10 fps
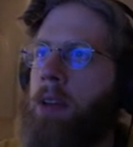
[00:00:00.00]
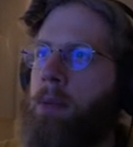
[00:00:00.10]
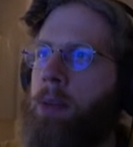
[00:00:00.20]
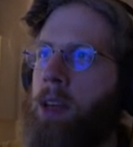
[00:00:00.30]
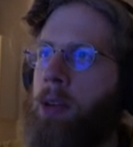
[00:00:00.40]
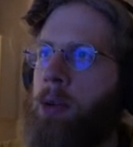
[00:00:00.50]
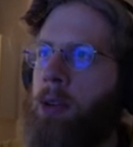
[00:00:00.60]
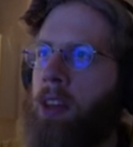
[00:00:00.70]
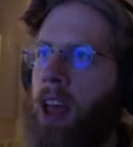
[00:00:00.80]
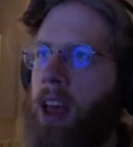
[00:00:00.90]
Be you
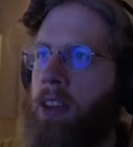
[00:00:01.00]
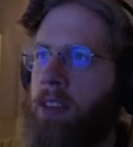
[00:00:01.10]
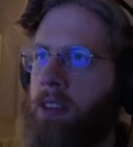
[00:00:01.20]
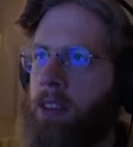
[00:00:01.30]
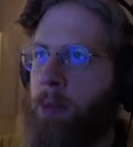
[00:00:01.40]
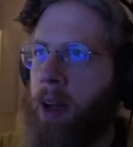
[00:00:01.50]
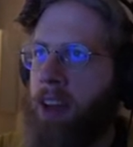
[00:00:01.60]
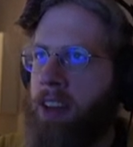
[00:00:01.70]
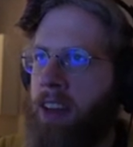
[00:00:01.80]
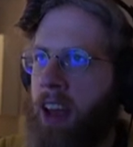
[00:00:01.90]
cleansed
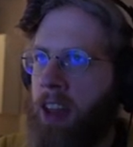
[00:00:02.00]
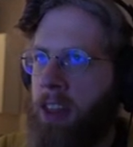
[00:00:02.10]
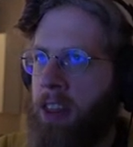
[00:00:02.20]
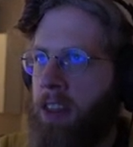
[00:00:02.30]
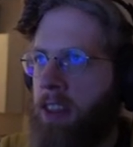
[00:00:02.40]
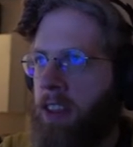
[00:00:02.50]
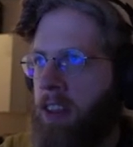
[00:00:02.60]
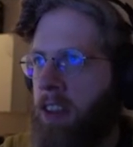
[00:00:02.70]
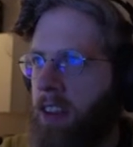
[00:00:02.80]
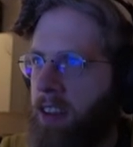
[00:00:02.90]
by death
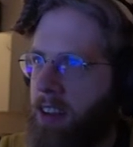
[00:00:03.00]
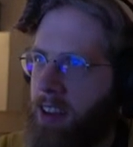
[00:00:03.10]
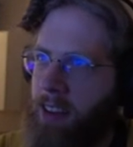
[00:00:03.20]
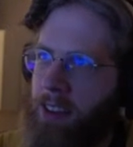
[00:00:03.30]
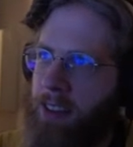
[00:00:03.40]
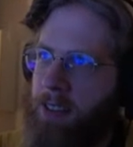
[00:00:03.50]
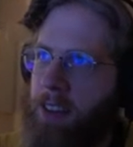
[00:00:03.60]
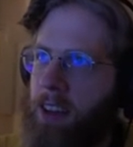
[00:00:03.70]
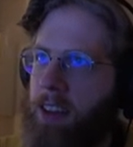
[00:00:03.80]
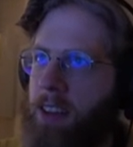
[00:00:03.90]
and stuff
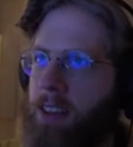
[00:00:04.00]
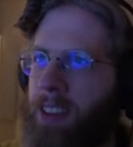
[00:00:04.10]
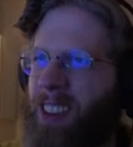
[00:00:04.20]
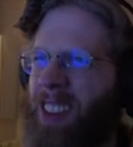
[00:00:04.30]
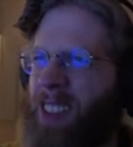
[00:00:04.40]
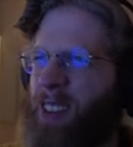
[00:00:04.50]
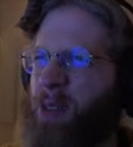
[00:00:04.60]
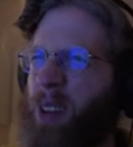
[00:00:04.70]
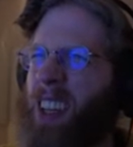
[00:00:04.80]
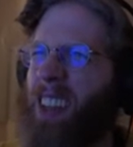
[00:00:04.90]
like this. Ugh,
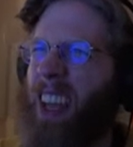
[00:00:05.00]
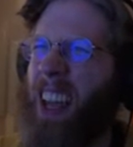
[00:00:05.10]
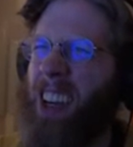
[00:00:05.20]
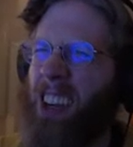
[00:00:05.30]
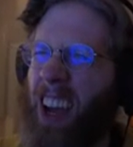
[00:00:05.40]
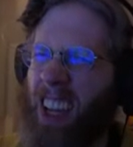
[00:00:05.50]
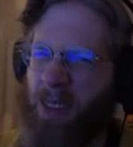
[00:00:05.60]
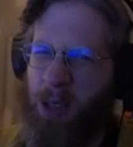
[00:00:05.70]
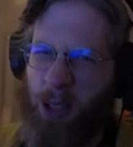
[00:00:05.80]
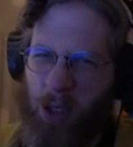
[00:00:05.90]
sweet dagger, I
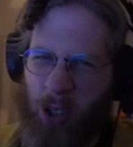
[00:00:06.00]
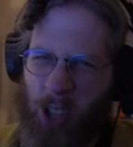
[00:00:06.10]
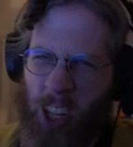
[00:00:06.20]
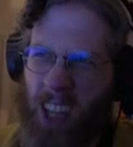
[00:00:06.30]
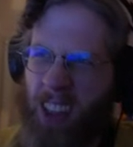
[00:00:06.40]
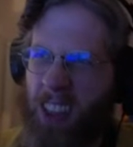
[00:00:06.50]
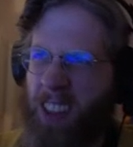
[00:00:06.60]
am your sheath.